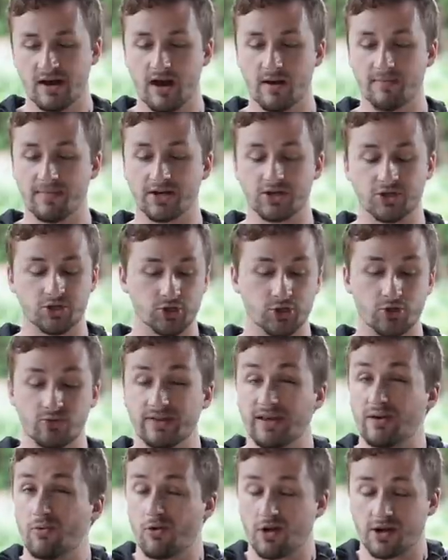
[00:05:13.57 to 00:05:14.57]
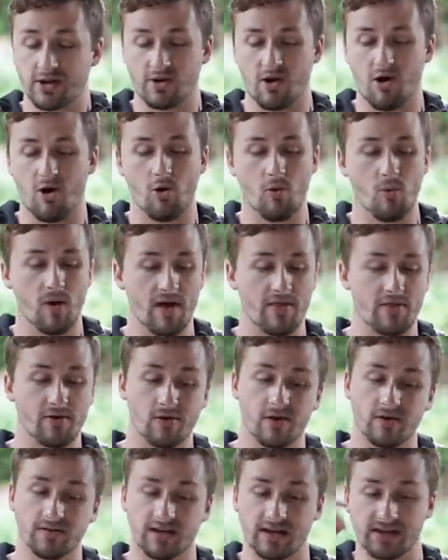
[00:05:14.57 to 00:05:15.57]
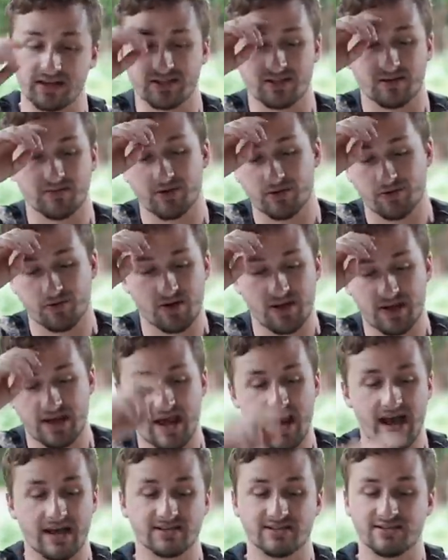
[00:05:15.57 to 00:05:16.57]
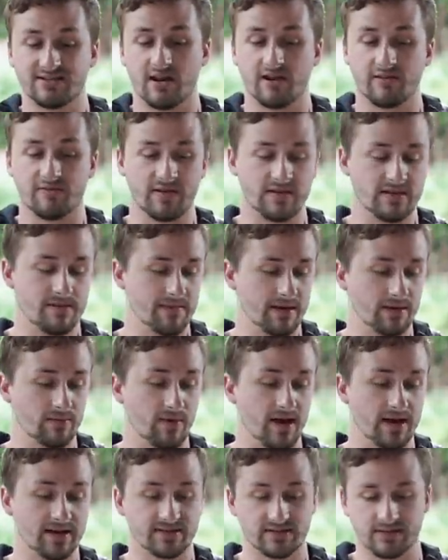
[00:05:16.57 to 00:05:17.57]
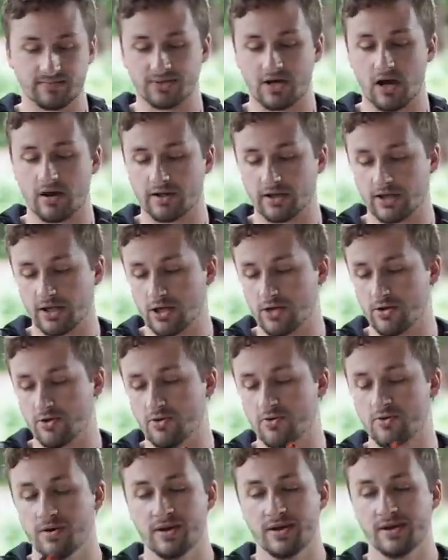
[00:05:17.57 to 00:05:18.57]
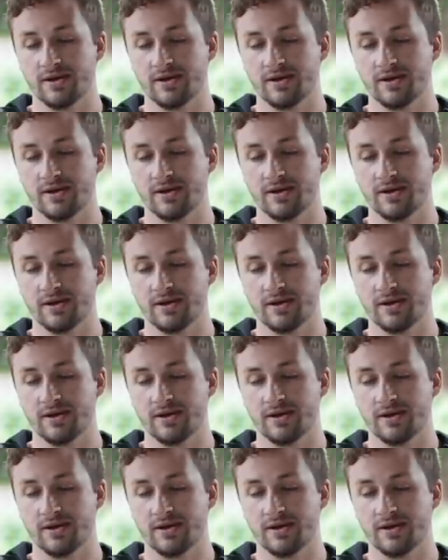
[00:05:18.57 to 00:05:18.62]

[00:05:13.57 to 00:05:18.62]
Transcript: Um, they shoot and they work in all weather, unlike some of the green gas stuff in the Midwest. I'm talking to you.